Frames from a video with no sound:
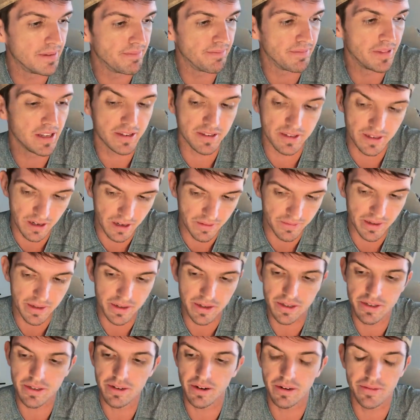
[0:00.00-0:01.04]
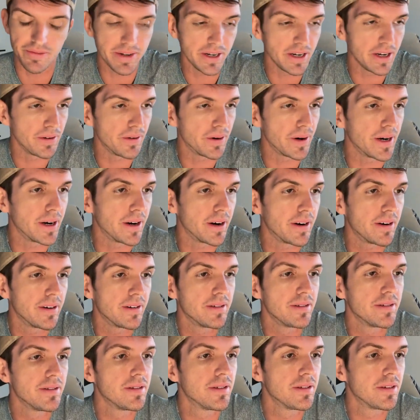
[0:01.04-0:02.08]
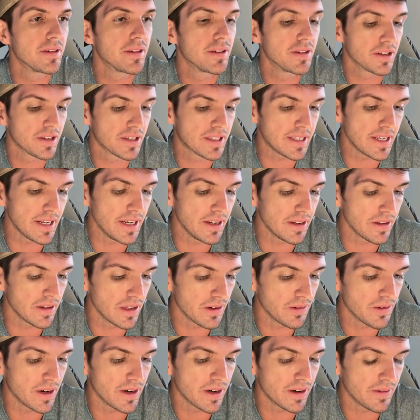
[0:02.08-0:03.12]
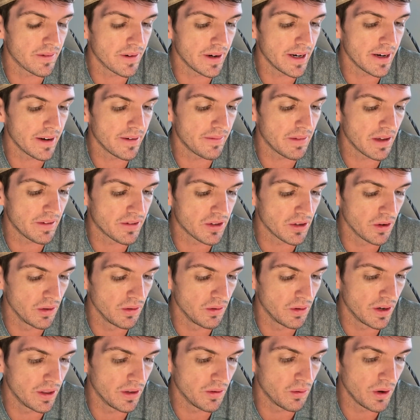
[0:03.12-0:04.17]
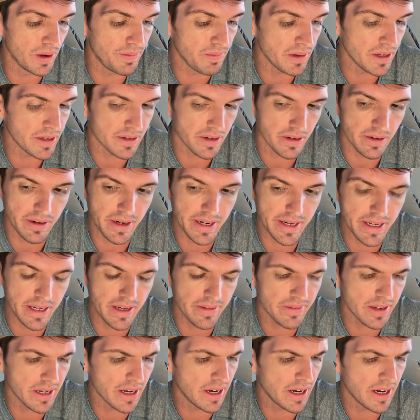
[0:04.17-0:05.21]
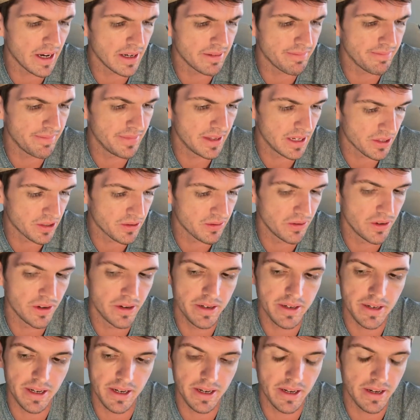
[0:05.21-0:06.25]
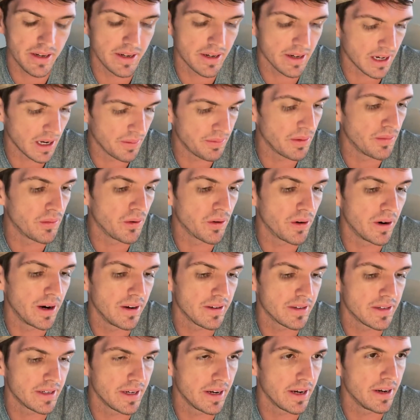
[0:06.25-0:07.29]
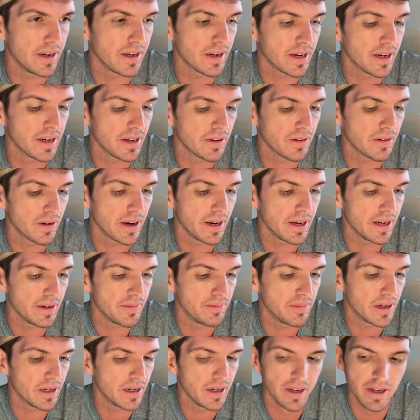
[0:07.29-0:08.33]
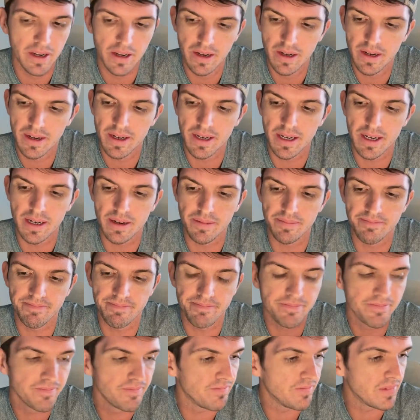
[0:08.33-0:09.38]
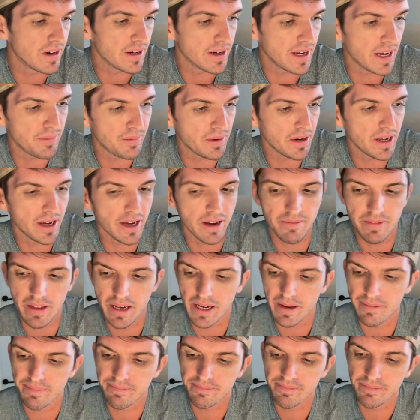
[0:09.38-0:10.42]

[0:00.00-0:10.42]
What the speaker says: The silvers are very rare, exceedingly rare. I've sold one of the Wemby's already. I've got this one and a couple more outstanding getting graded, but very happy to have that.